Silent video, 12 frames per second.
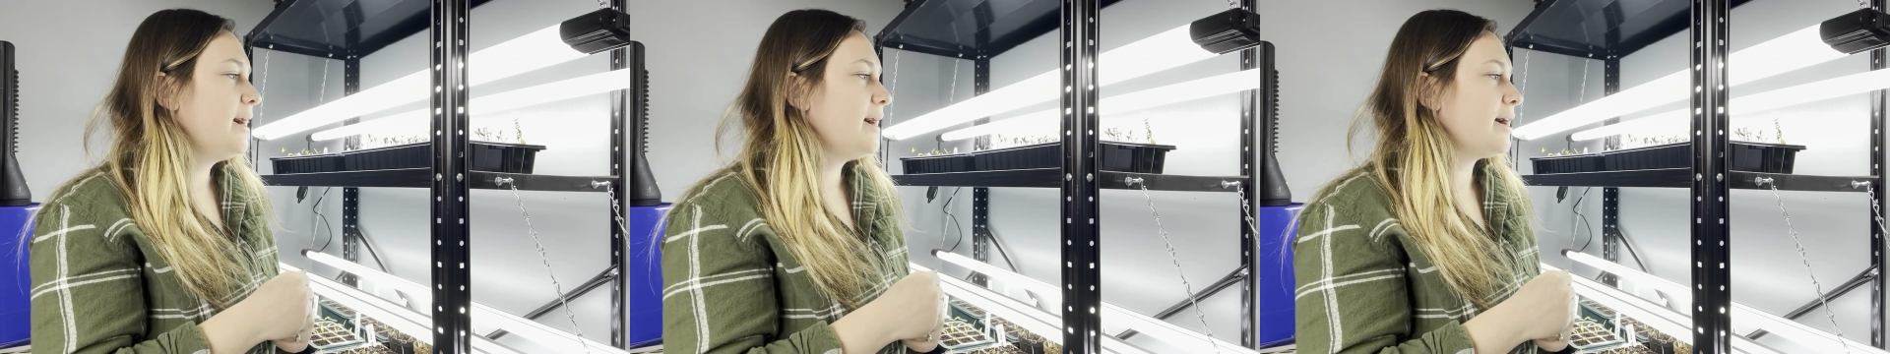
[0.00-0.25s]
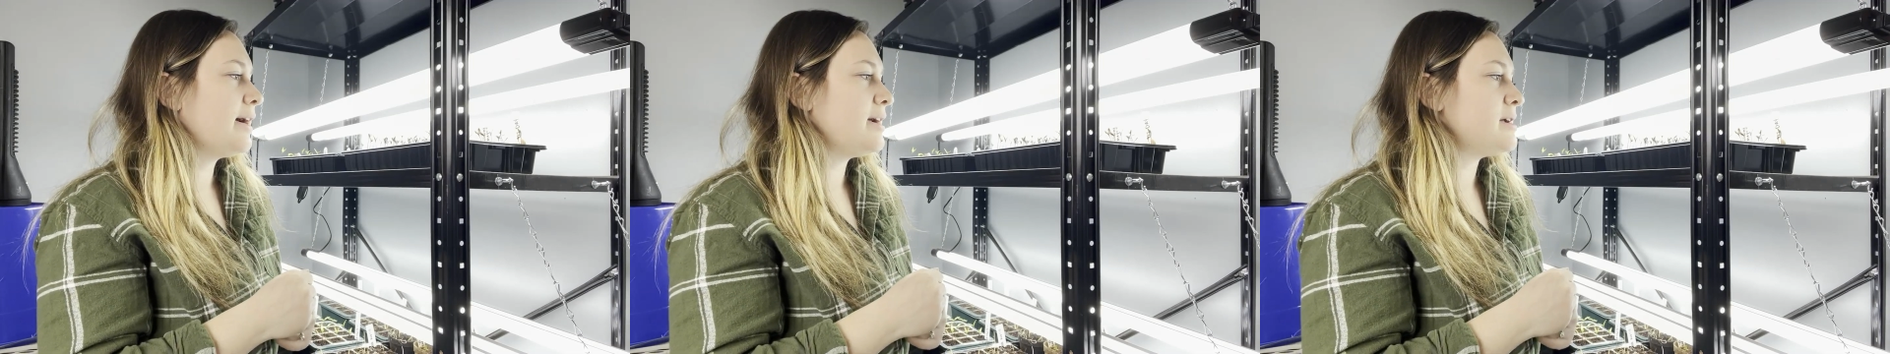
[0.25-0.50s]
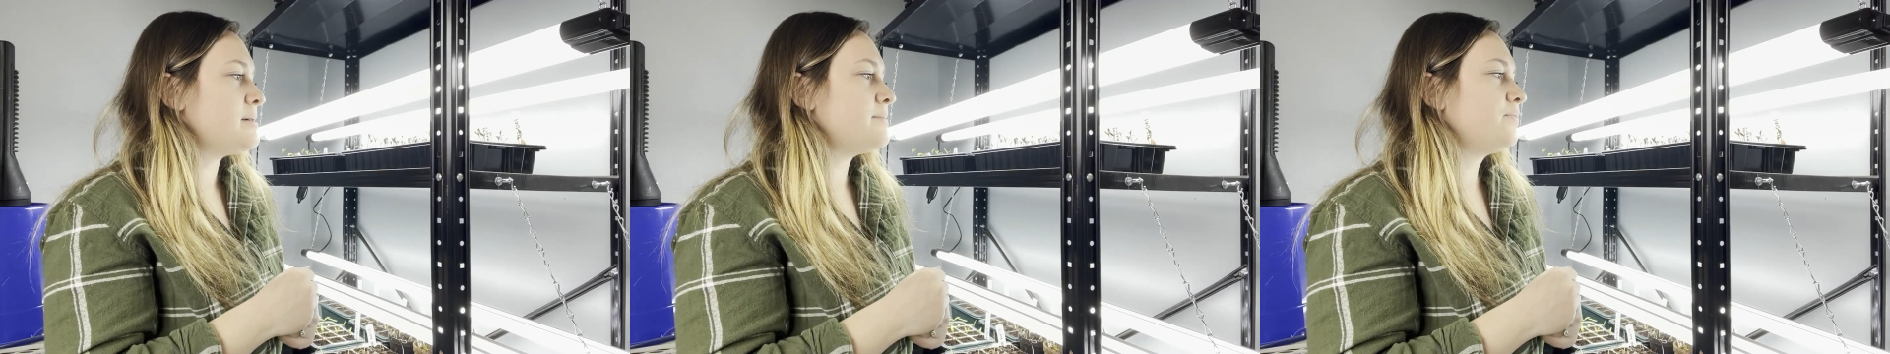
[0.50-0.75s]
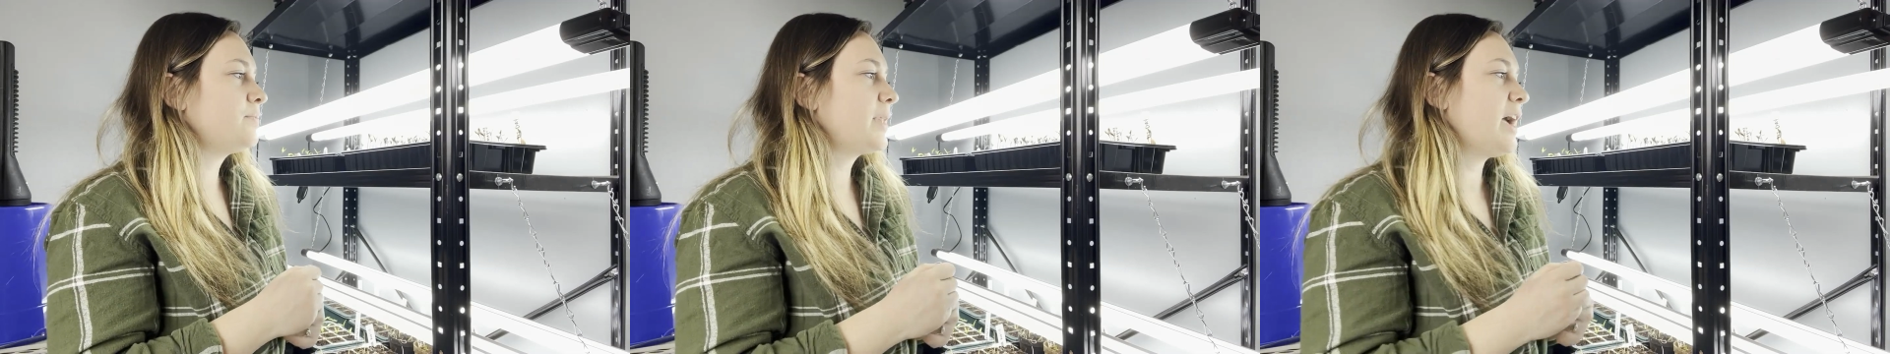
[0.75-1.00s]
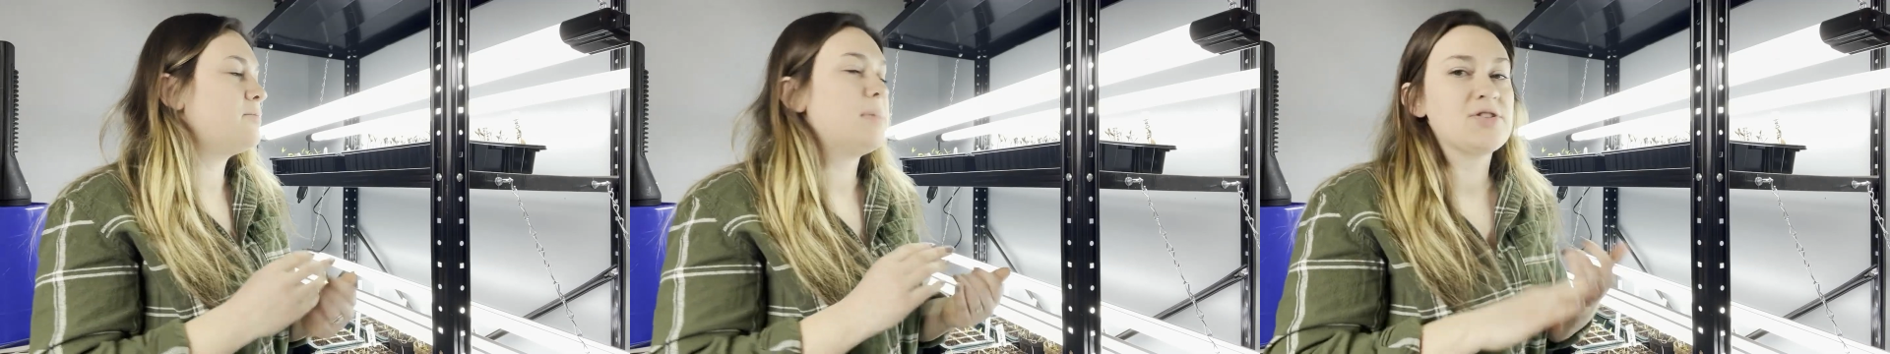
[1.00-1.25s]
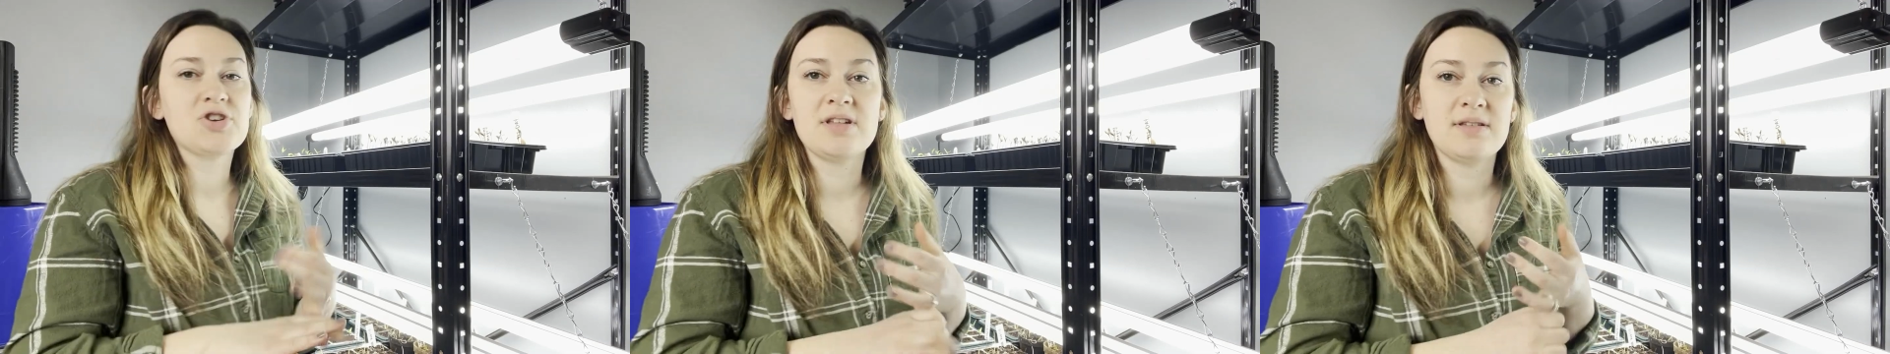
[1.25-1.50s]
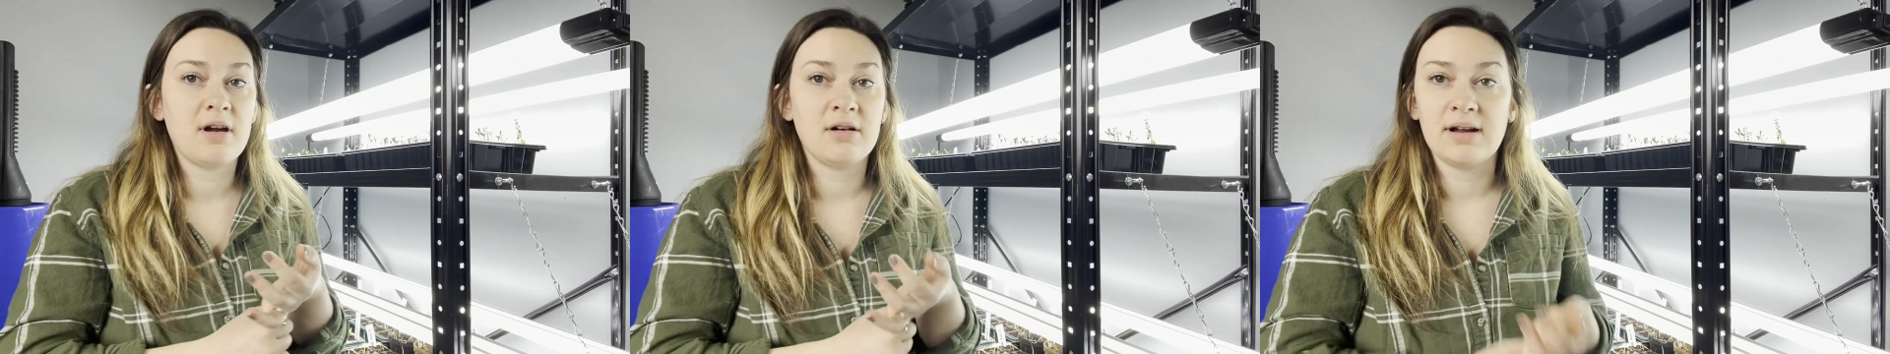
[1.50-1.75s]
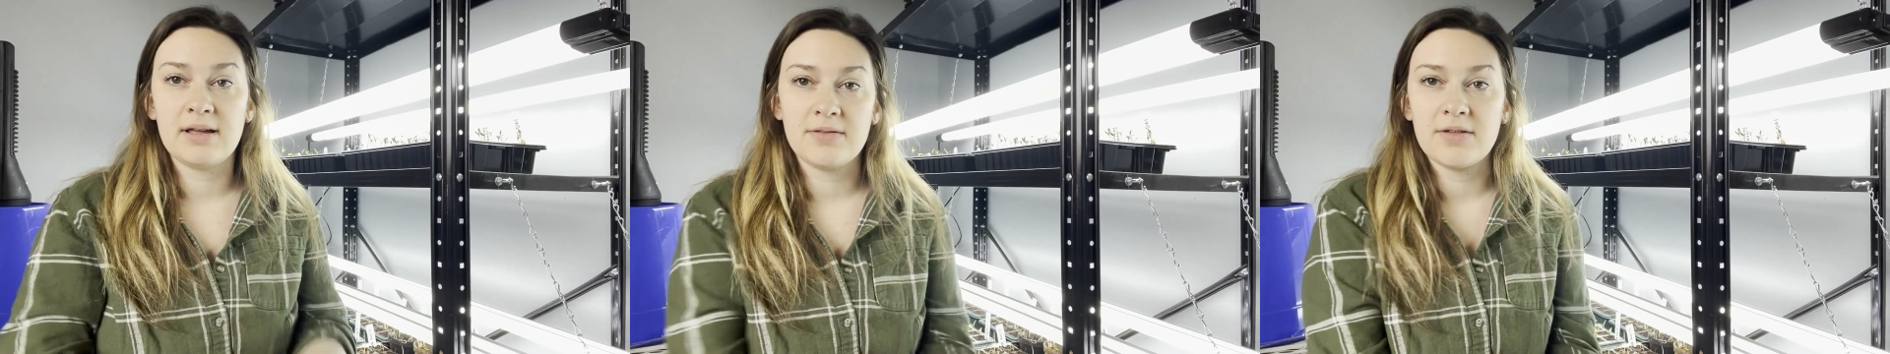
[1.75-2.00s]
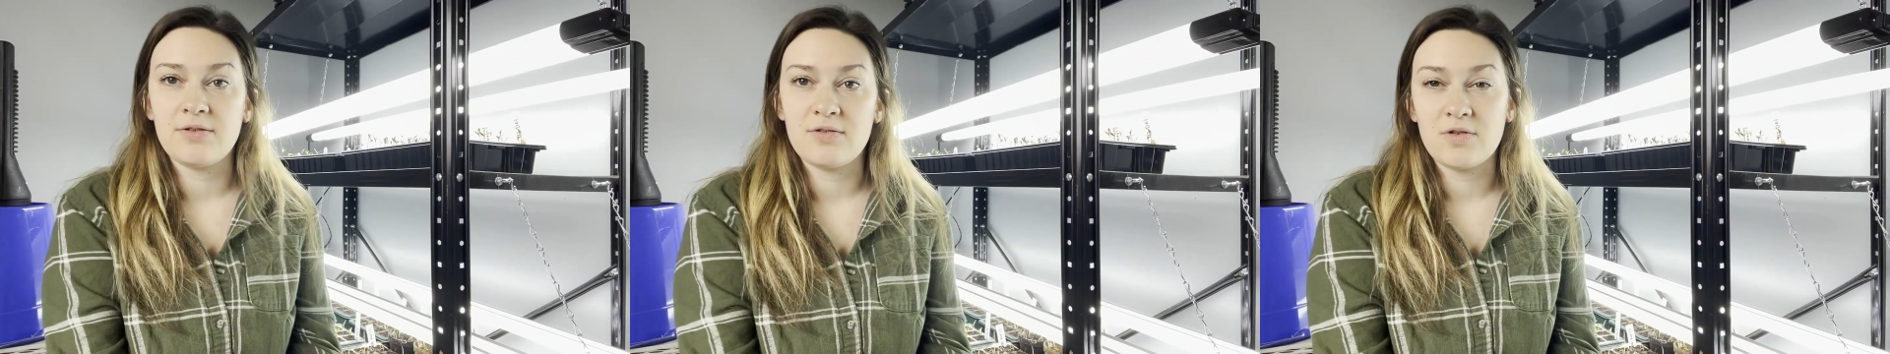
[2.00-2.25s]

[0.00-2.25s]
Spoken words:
I've mentioned already that there's